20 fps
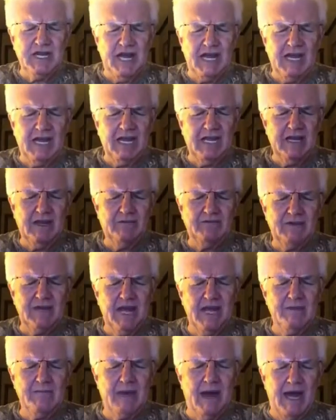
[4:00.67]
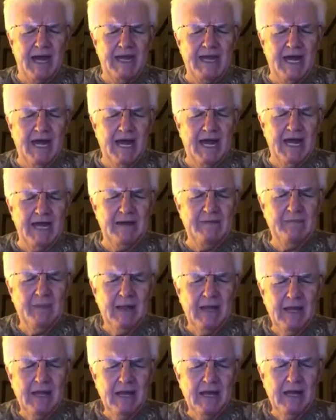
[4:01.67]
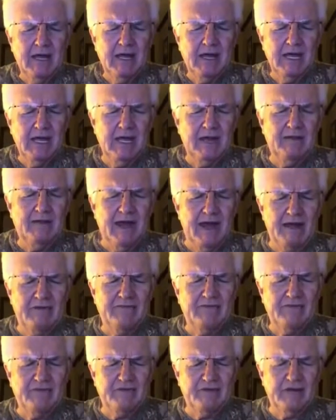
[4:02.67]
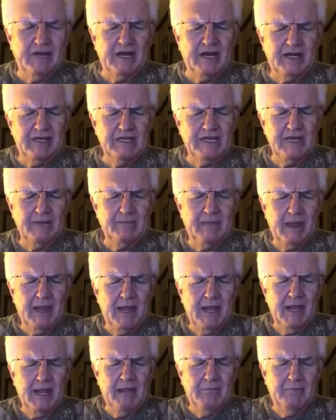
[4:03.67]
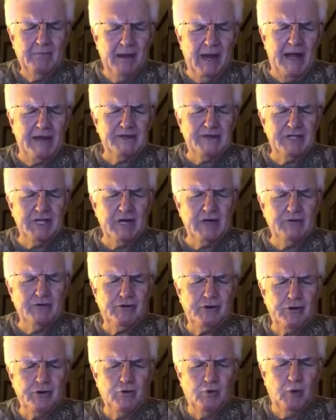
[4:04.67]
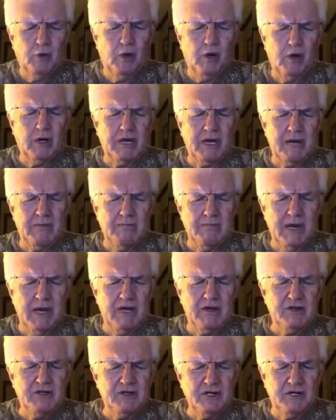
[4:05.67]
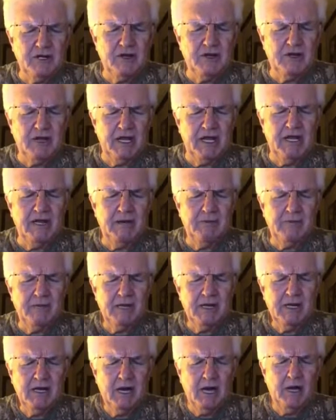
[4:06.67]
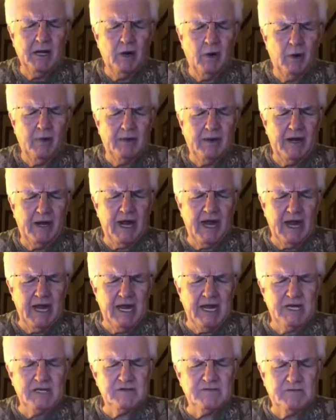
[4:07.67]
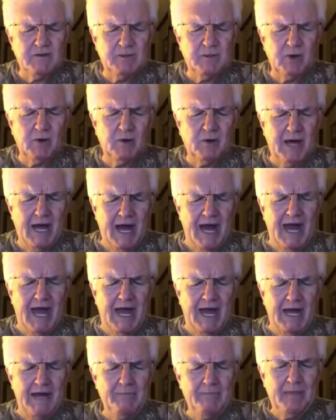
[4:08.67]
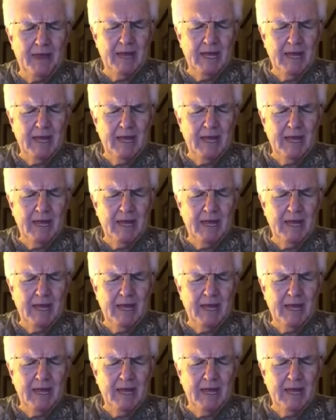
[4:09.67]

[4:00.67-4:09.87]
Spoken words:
that live day by day in that facility. Bless those who work and minister to them. Anoint their hands from on high.